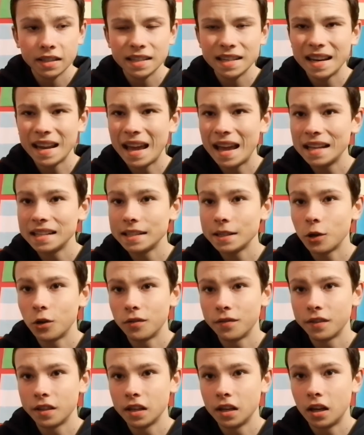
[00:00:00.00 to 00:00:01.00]
didn't head it
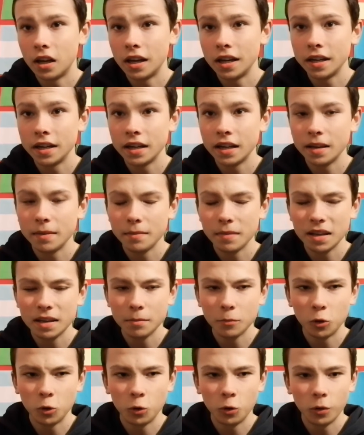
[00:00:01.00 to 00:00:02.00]
off the line. He
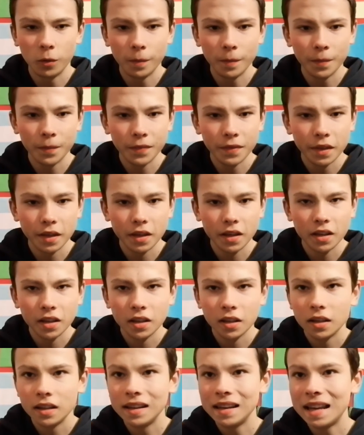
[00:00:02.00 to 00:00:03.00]
more
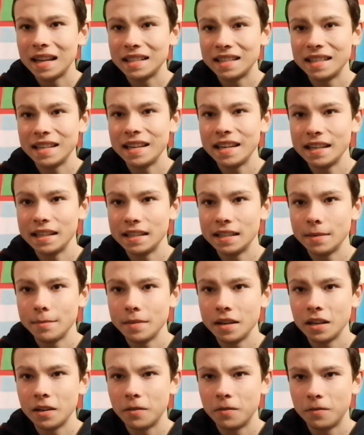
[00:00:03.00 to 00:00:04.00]
let it hit him
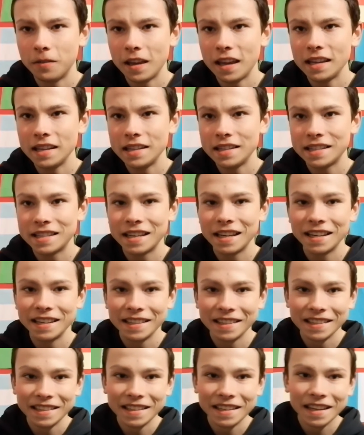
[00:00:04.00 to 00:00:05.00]
in the face,
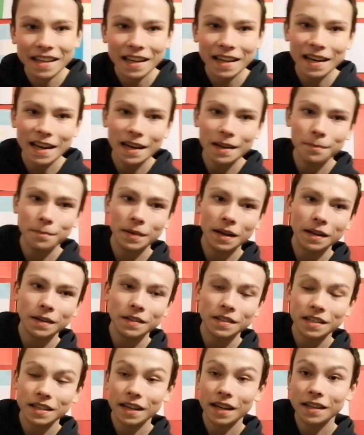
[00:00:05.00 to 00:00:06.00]
and then it
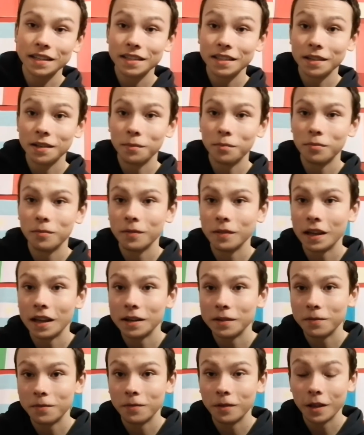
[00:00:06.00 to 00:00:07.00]
bounced out. And
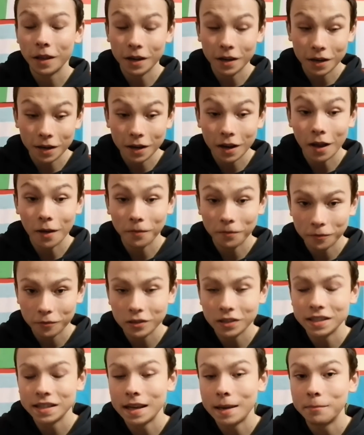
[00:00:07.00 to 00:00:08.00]
another
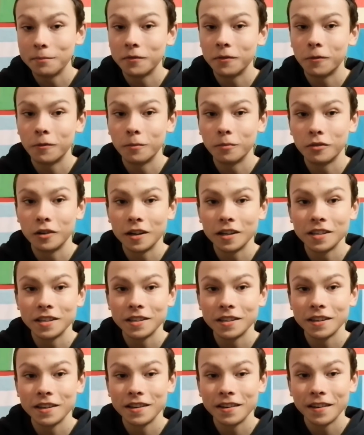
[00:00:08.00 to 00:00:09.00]
attempt from
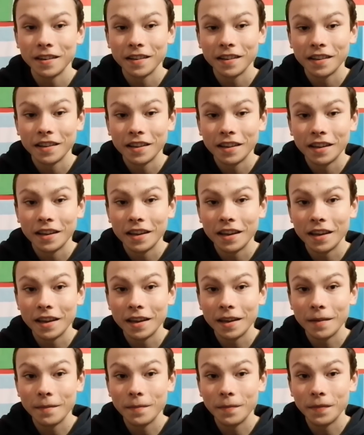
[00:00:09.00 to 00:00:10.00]
Preston.
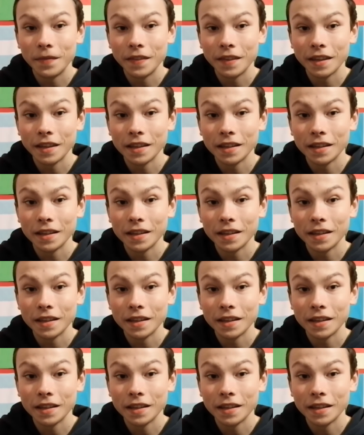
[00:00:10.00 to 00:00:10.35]
He